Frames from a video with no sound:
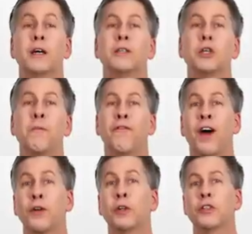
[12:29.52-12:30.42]
Some
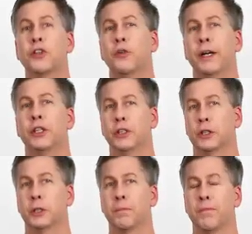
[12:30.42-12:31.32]
final
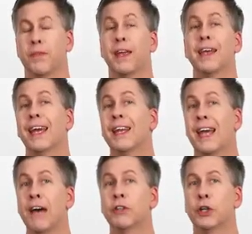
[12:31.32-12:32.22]
considerations. In
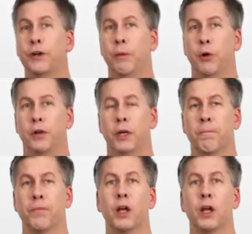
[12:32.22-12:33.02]
cavitary pneumonia,